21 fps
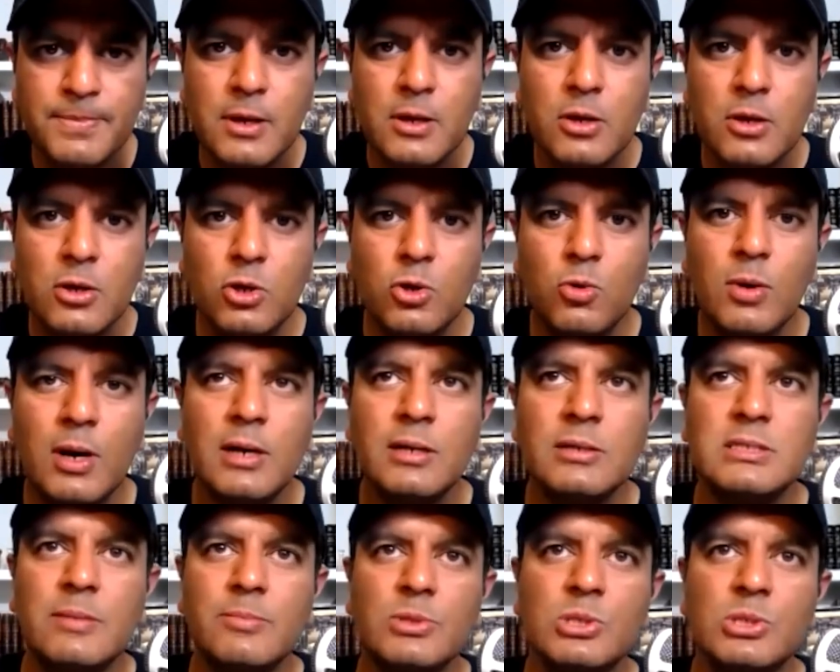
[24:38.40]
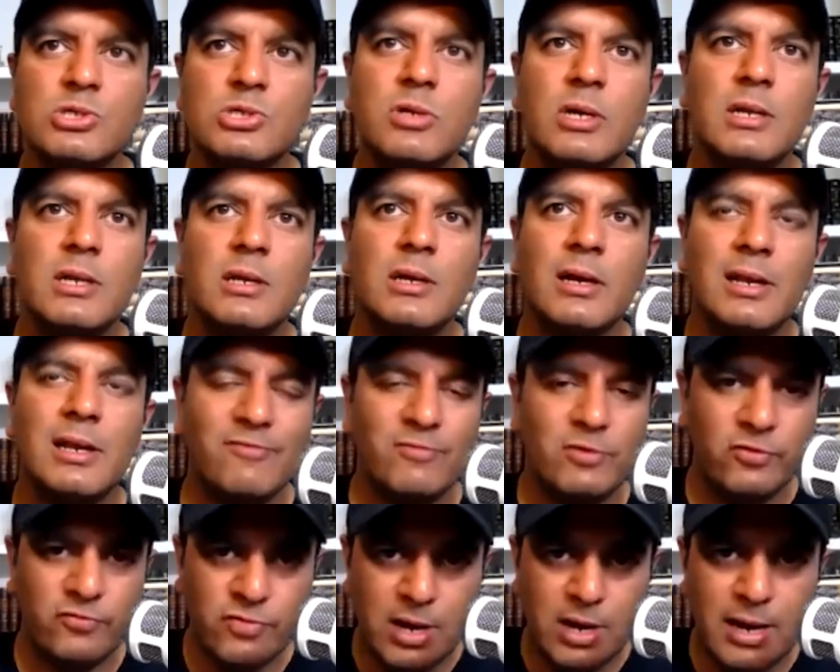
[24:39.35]
You are demonstrating a level
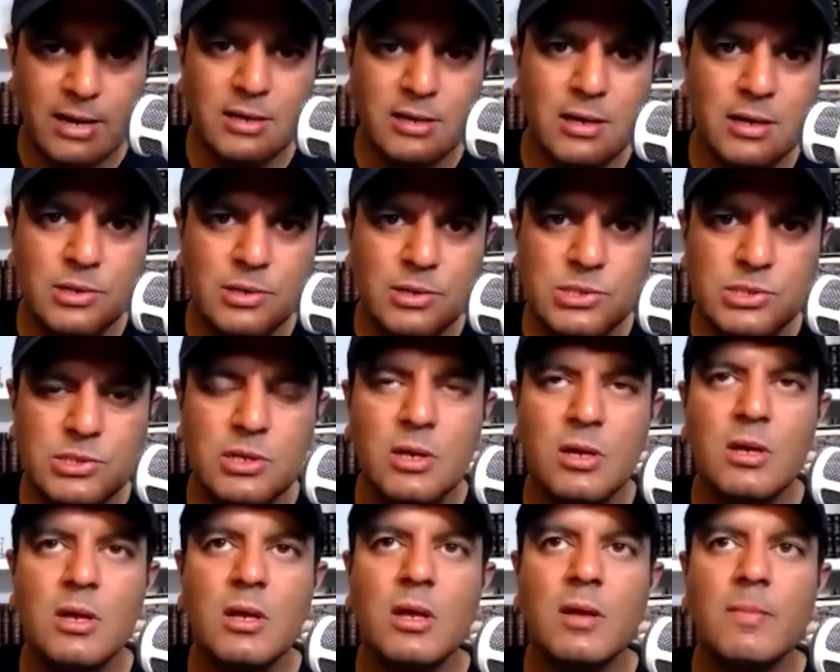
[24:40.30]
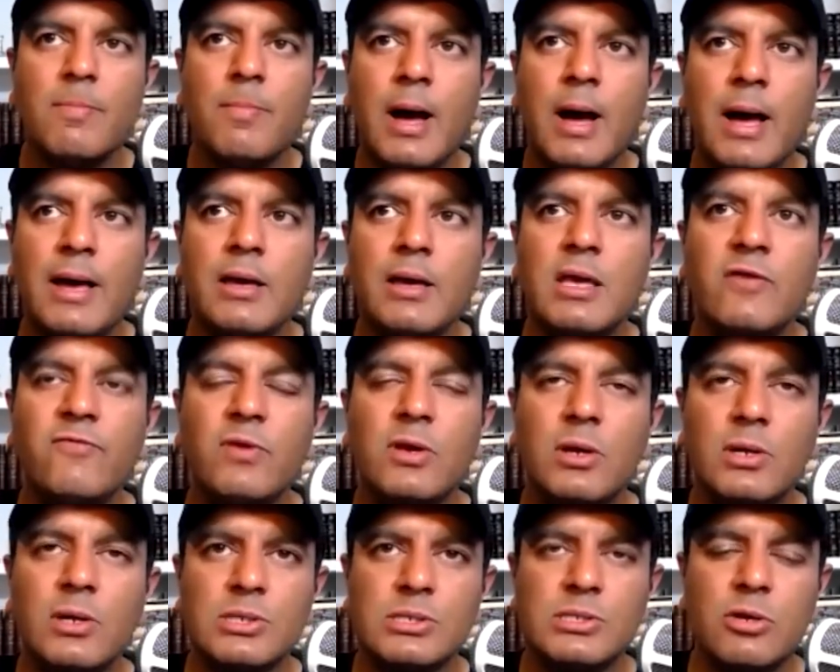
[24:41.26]
of kindness by giving
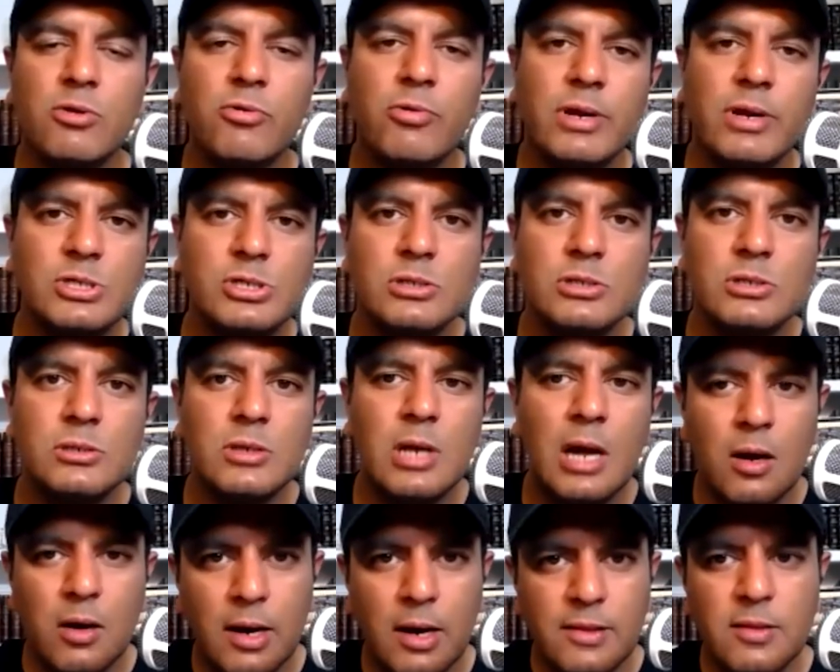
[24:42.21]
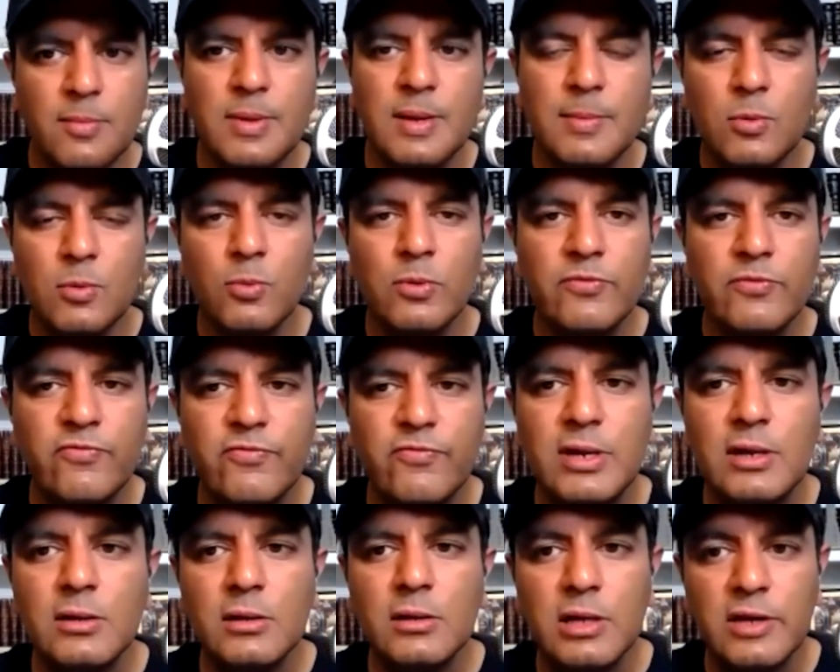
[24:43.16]
consideration to how other people would
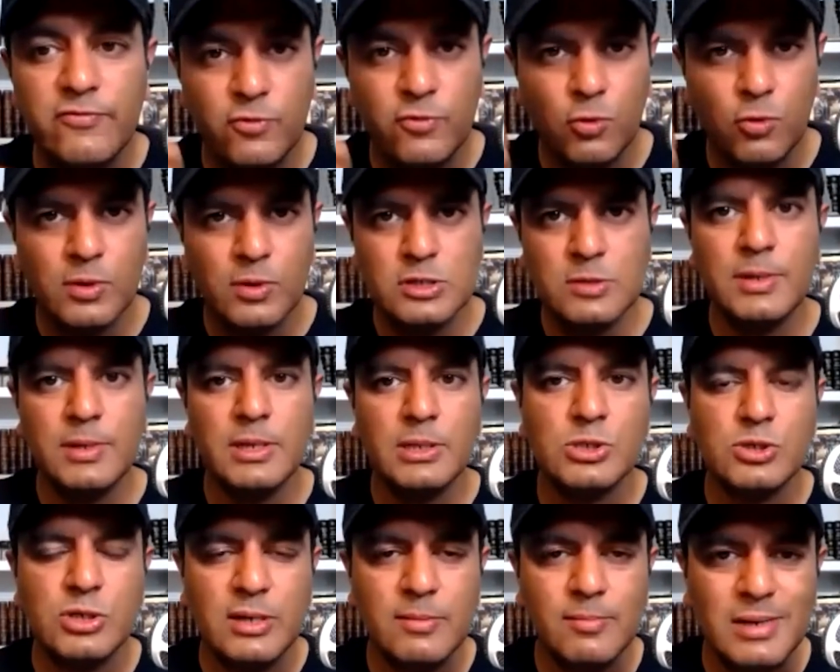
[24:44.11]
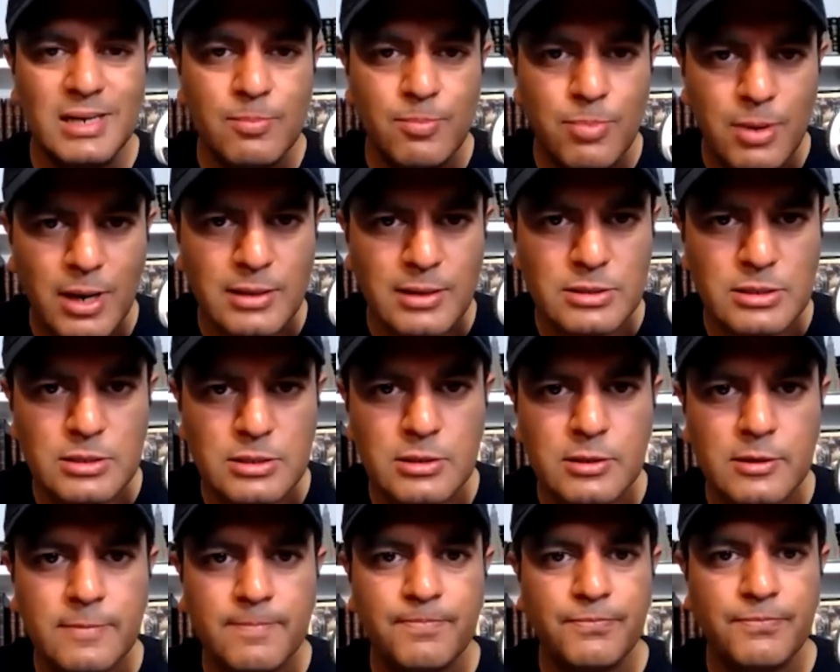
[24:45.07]
feel if you were to be extremely blunt.
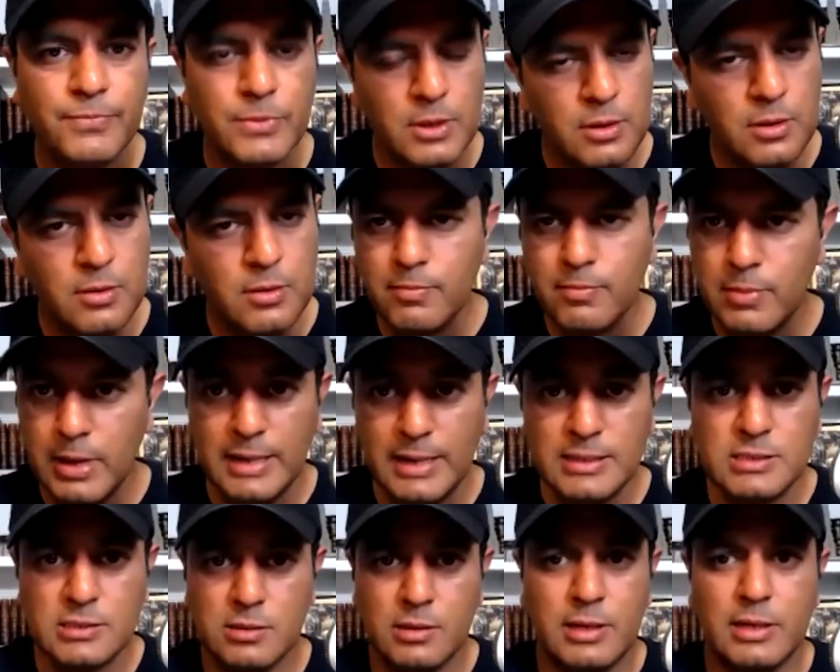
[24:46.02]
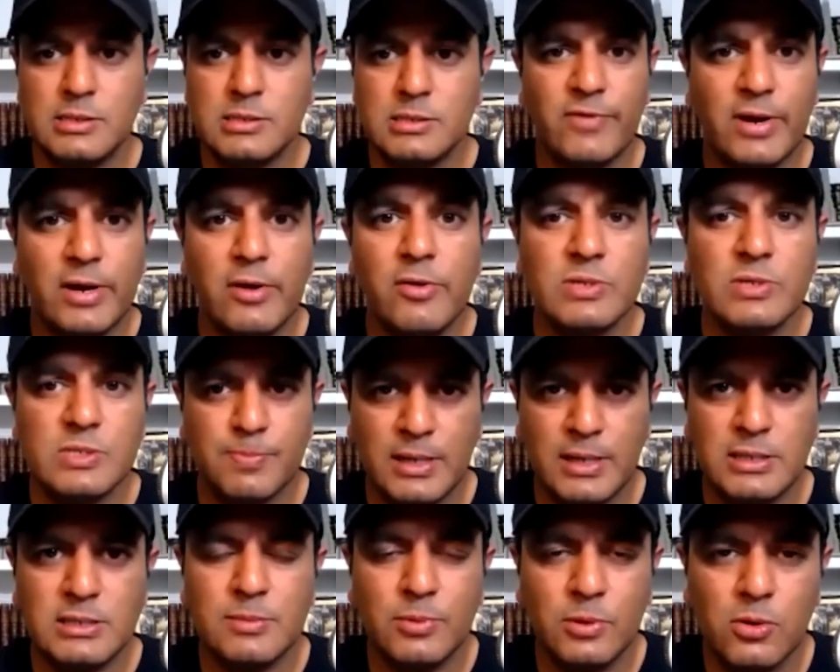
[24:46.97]
It's a very
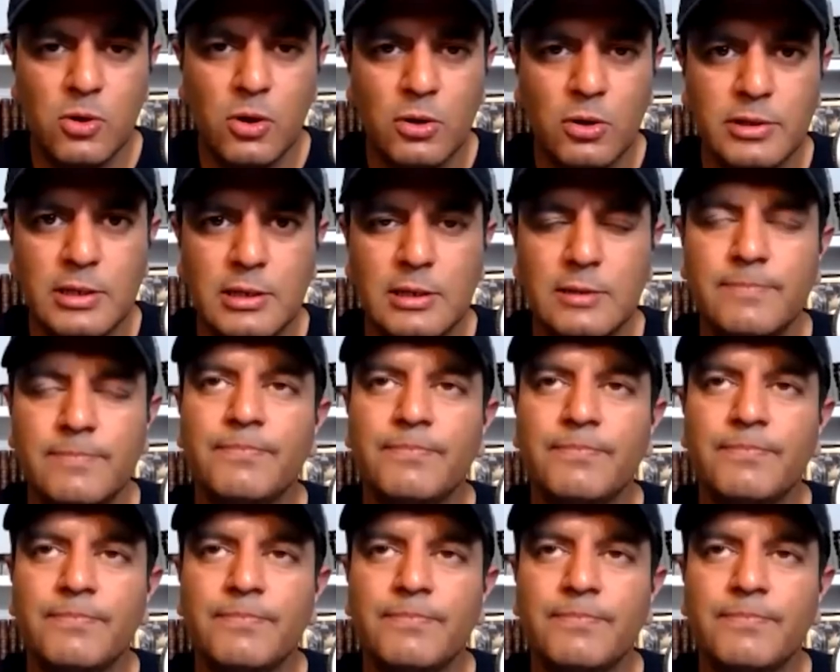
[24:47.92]
respectable quality.